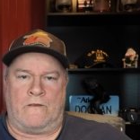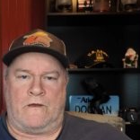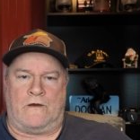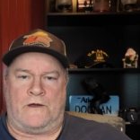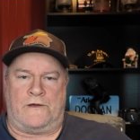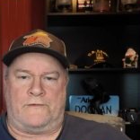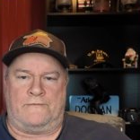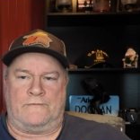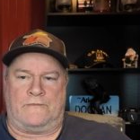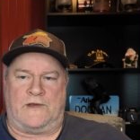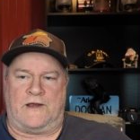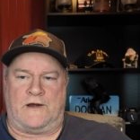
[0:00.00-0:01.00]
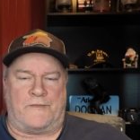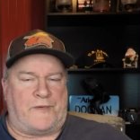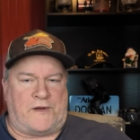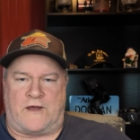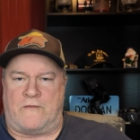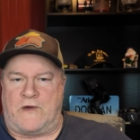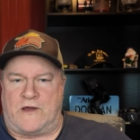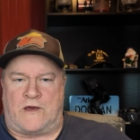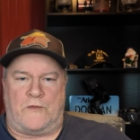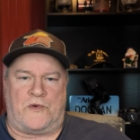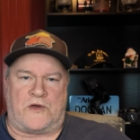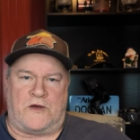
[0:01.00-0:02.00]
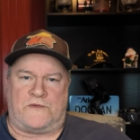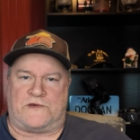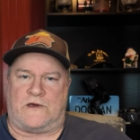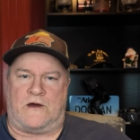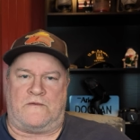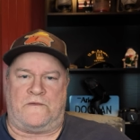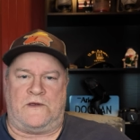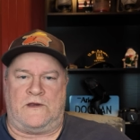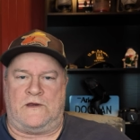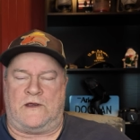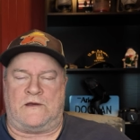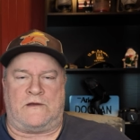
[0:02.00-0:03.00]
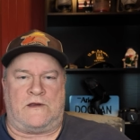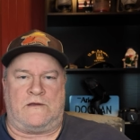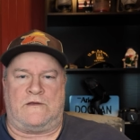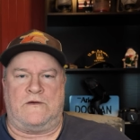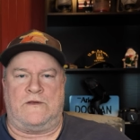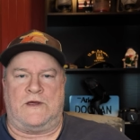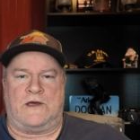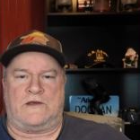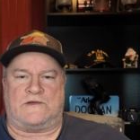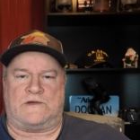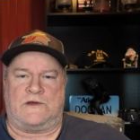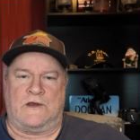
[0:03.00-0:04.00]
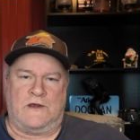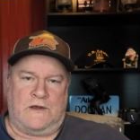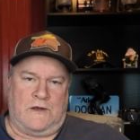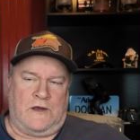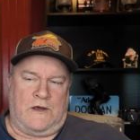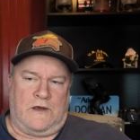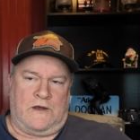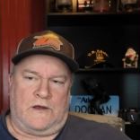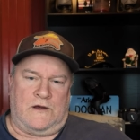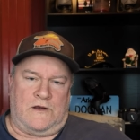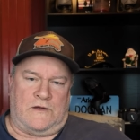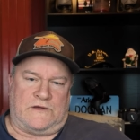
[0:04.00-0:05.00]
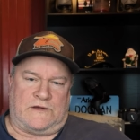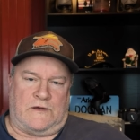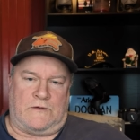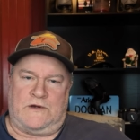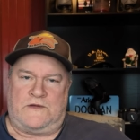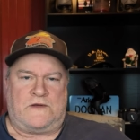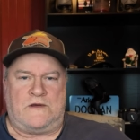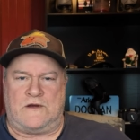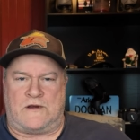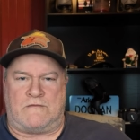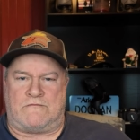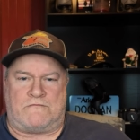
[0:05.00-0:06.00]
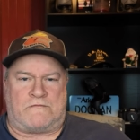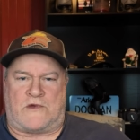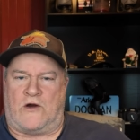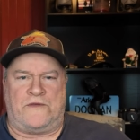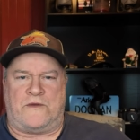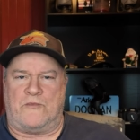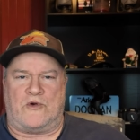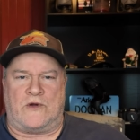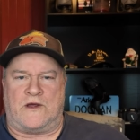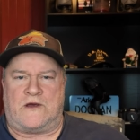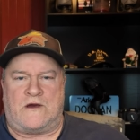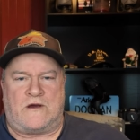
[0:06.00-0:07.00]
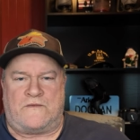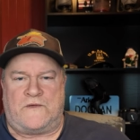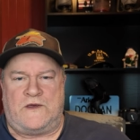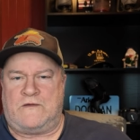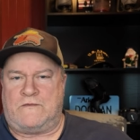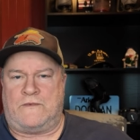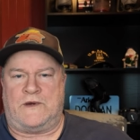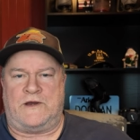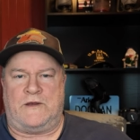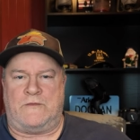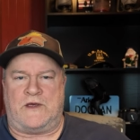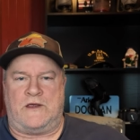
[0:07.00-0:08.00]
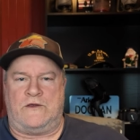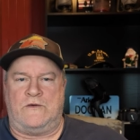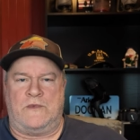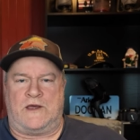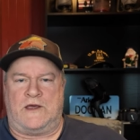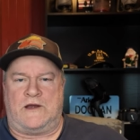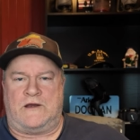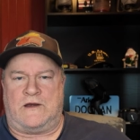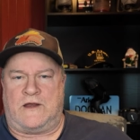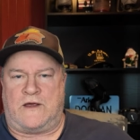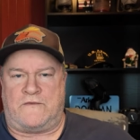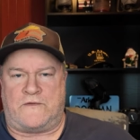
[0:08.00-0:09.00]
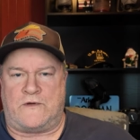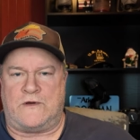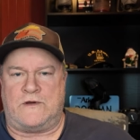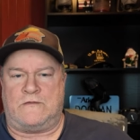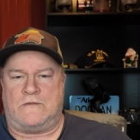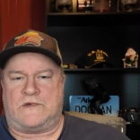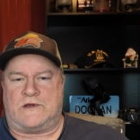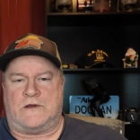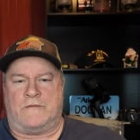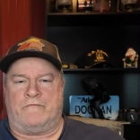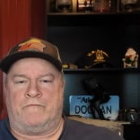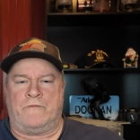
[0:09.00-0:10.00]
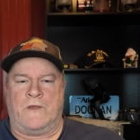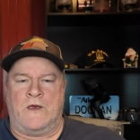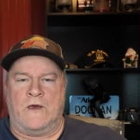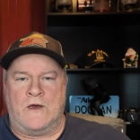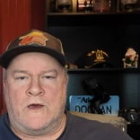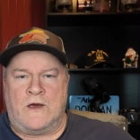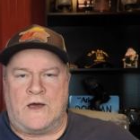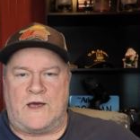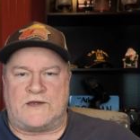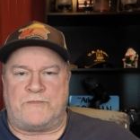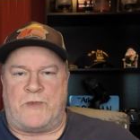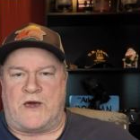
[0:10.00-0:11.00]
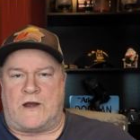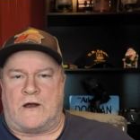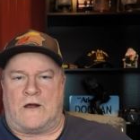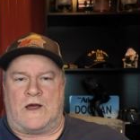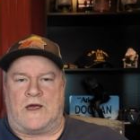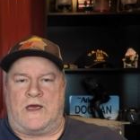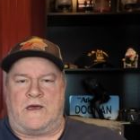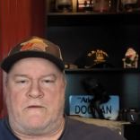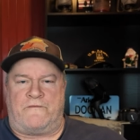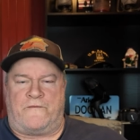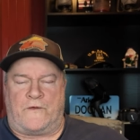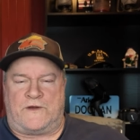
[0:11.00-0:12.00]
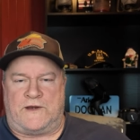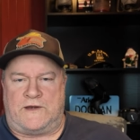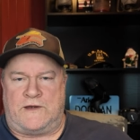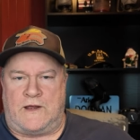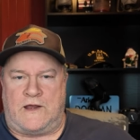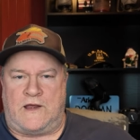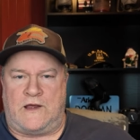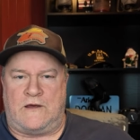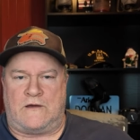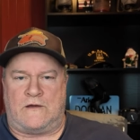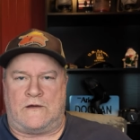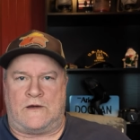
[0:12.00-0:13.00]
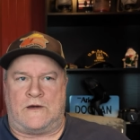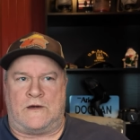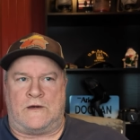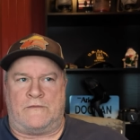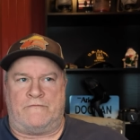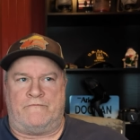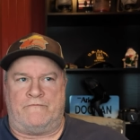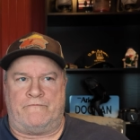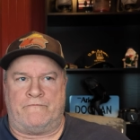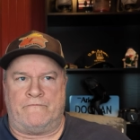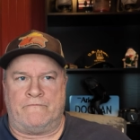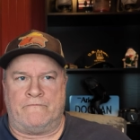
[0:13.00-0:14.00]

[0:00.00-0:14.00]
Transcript: Um, get up and have my couple cups of coffee and do this, you know. So we're just going to call it the morning coffee, but it may you may get it in the afternoon. So that's about all I have for today. Um,